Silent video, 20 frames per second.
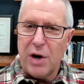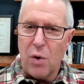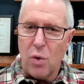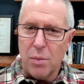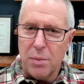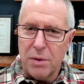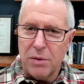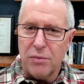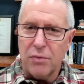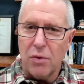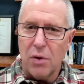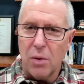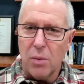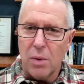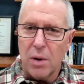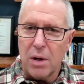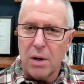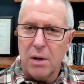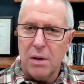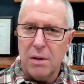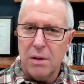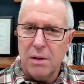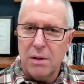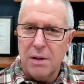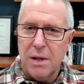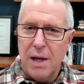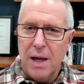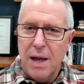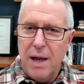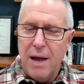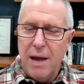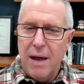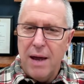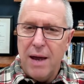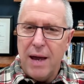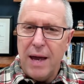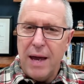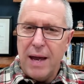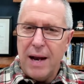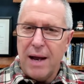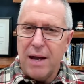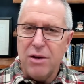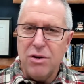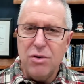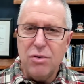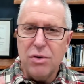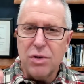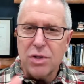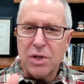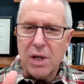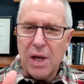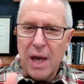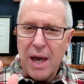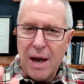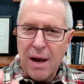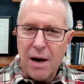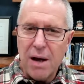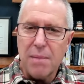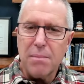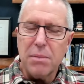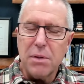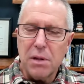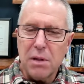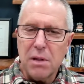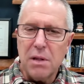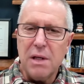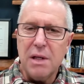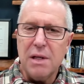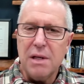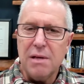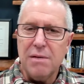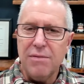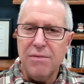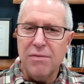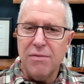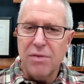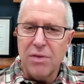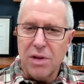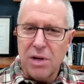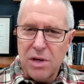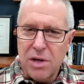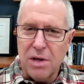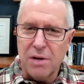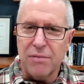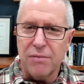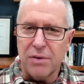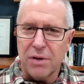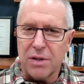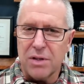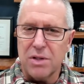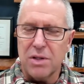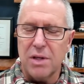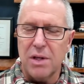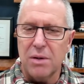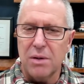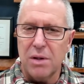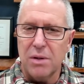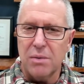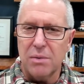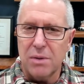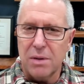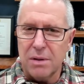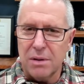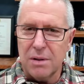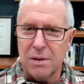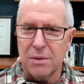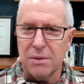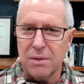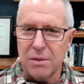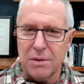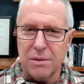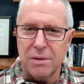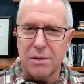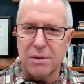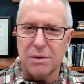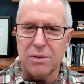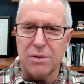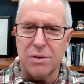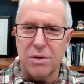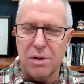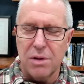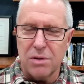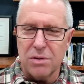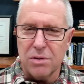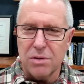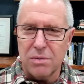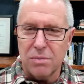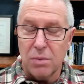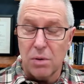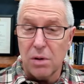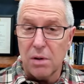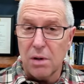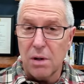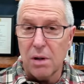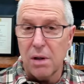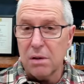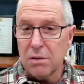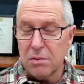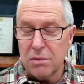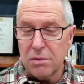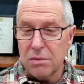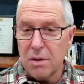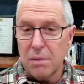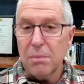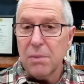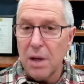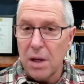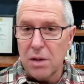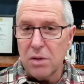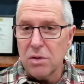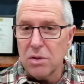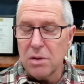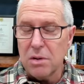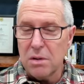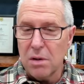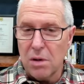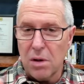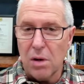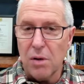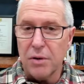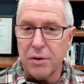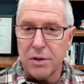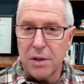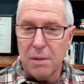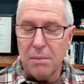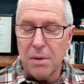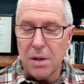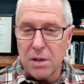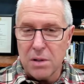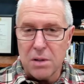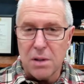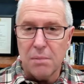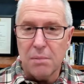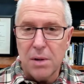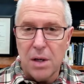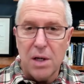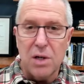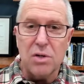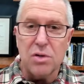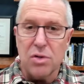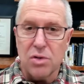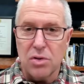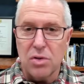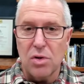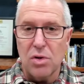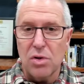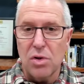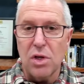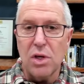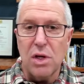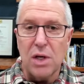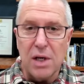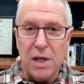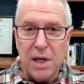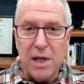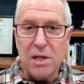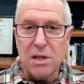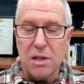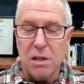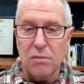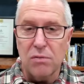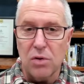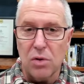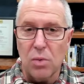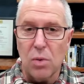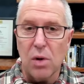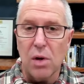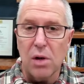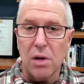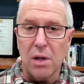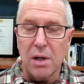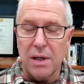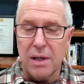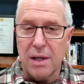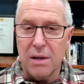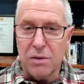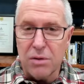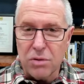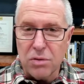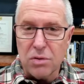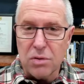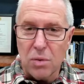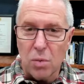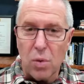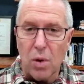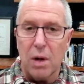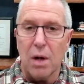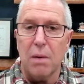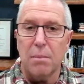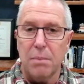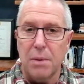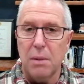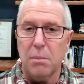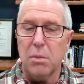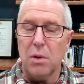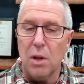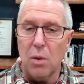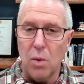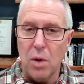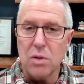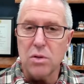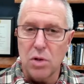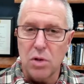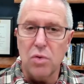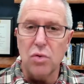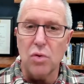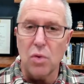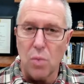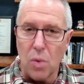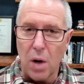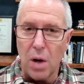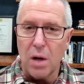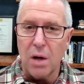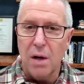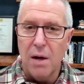before work. And you just cannot believe the difference. There's we'll call it in some cases, not all the time, but in some cases, they're the elites of the world, and then there's the working people, the ones that do the work.